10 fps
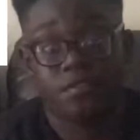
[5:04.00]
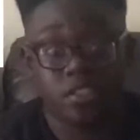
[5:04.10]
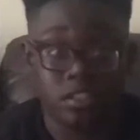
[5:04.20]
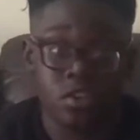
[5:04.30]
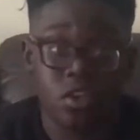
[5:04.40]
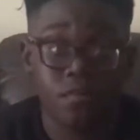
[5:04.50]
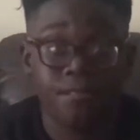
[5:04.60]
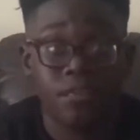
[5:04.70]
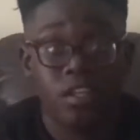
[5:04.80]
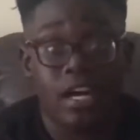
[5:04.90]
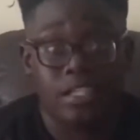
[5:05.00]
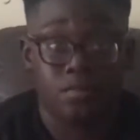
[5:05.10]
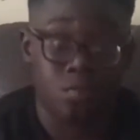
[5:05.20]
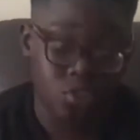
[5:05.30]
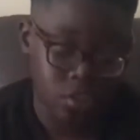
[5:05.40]
you didn't know, I
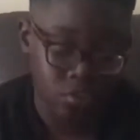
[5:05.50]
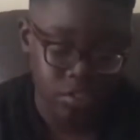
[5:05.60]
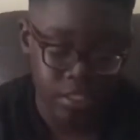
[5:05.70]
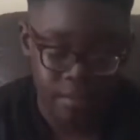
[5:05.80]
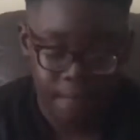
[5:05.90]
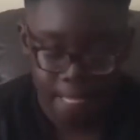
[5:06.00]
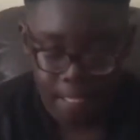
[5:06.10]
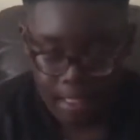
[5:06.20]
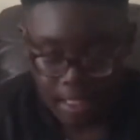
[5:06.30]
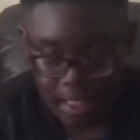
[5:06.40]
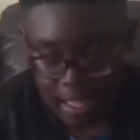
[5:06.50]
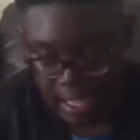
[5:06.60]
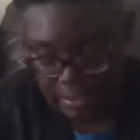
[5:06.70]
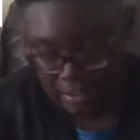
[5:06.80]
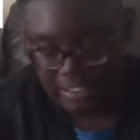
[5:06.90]
support Chelsea,
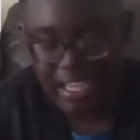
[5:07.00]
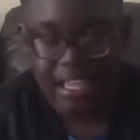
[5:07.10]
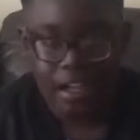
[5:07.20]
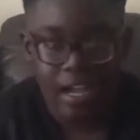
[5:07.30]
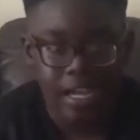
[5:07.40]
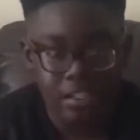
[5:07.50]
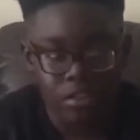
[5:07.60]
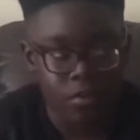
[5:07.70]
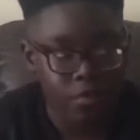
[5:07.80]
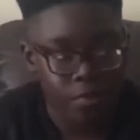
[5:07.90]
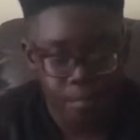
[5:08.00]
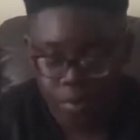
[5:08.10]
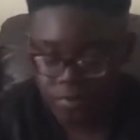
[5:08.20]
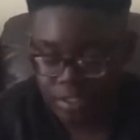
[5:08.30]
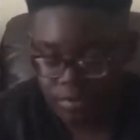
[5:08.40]
and they're
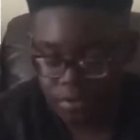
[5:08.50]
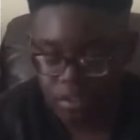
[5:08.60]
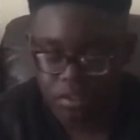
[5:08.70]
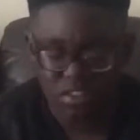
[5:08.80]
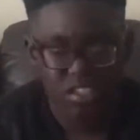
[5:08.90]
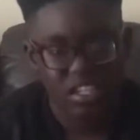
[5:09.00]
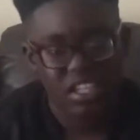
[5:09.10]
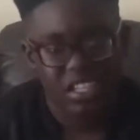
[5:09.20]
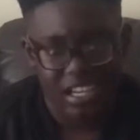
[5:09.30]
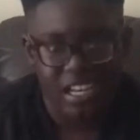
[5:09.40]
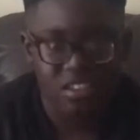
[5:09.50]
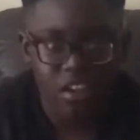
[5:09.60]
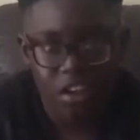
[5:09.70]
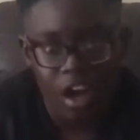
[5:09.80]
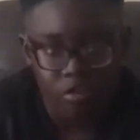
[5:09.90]
both teams are
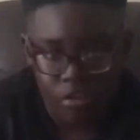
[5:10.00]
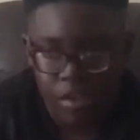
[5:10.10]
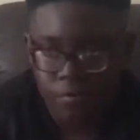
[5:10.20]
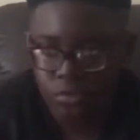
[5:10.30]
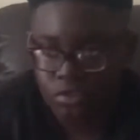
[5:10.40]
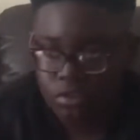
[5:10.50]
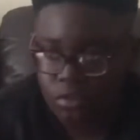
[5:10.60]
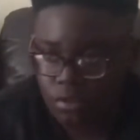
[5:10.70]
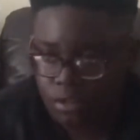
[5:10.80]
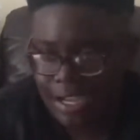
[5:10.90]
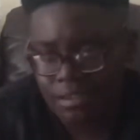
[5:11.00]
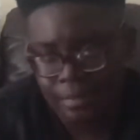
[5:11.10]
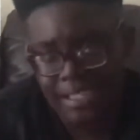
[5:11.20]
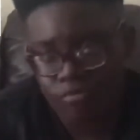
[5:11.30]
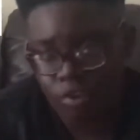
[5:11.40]
our rivals,
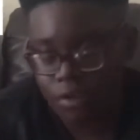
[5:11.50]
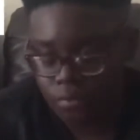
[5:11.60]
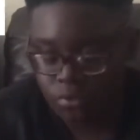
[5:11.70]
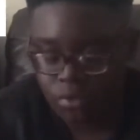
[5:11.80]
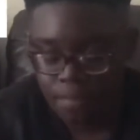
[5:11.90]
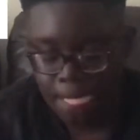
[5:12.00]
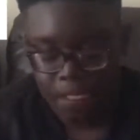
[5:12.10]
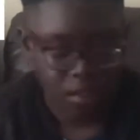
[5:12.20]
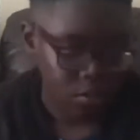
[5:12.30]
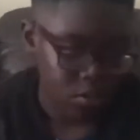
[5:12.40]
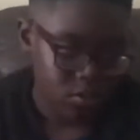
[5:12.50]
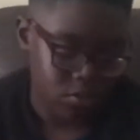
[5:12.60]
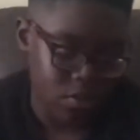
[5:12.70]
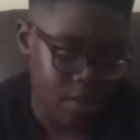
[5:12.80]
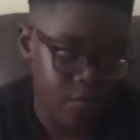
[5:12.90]
mainly rivals.
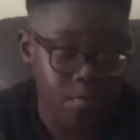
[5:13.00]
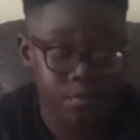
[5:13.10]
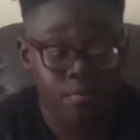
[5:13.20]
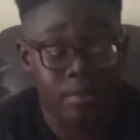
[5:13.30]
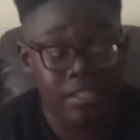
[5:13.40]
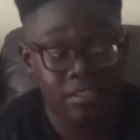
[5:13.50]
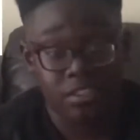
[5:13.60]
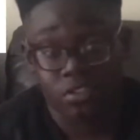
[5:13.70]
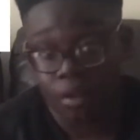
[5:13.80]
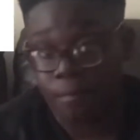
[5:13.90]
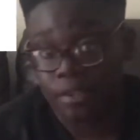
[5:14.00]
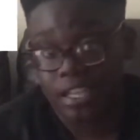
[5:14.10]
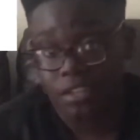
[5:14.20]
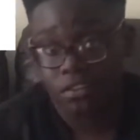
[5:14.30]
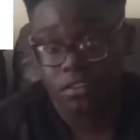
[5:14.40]
So I complimented some
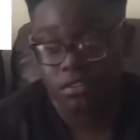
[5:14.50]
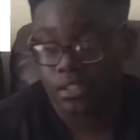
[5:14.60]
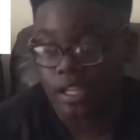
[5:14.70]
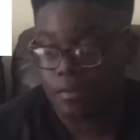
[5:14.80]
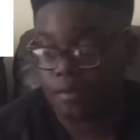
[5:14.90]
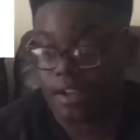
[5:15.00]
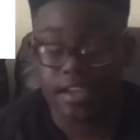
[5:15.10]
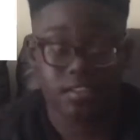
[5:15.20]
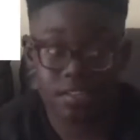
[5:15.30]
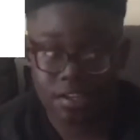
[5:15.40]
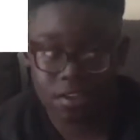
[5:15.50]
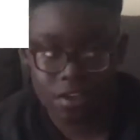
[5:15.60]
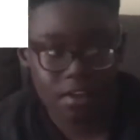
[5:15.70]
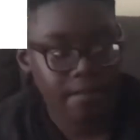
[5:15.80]
players like Bukayo Saka,